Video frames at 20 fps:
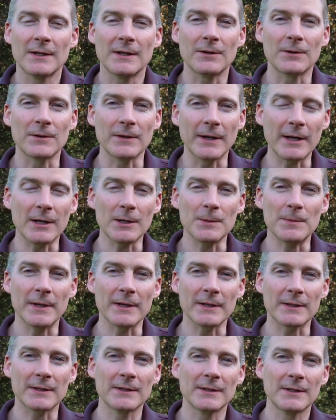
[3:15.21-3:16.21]

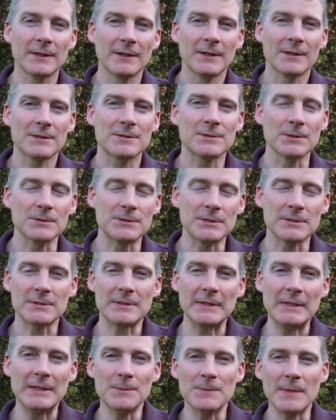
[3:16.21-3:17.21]
Arabic. So
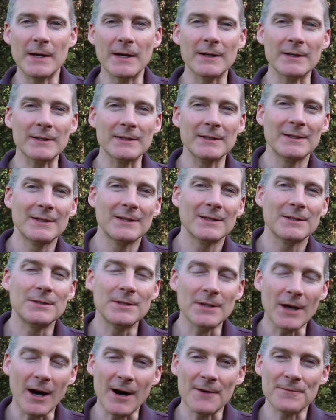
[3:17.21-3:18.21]
just email
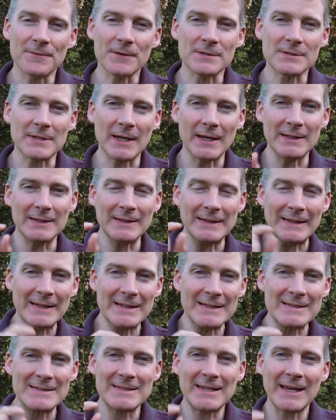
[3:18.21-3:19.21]
the office at
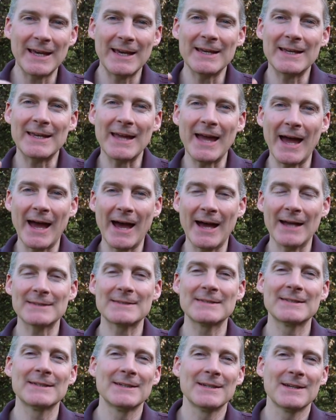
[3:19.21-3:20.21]

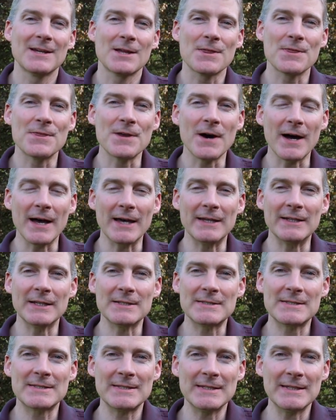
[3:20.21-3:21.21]

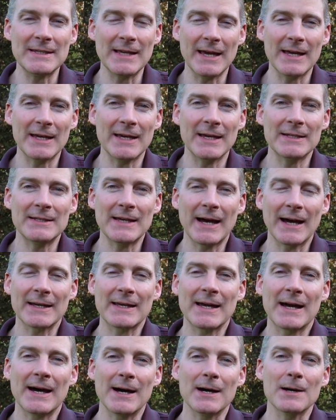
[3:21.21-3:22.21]

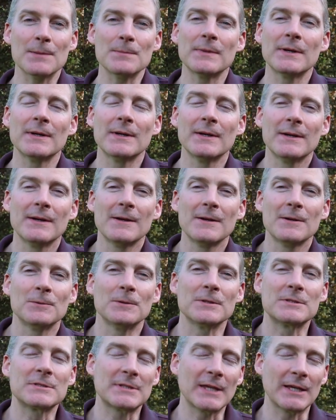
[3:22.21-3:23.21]
intake@thenhcaa.com.
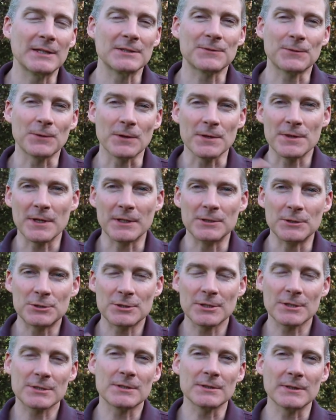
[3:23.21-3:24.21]
which stands for the
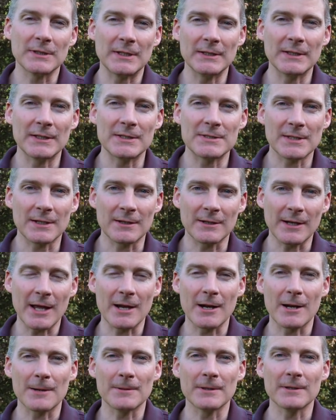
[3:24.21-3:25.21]
Nutritional Healing Center
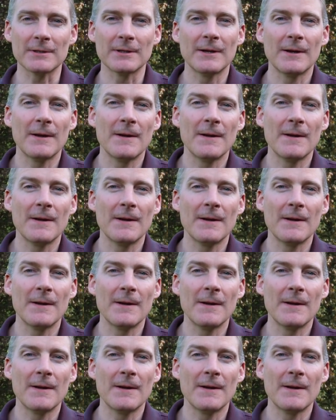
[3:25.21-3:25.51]
Ann Arbor.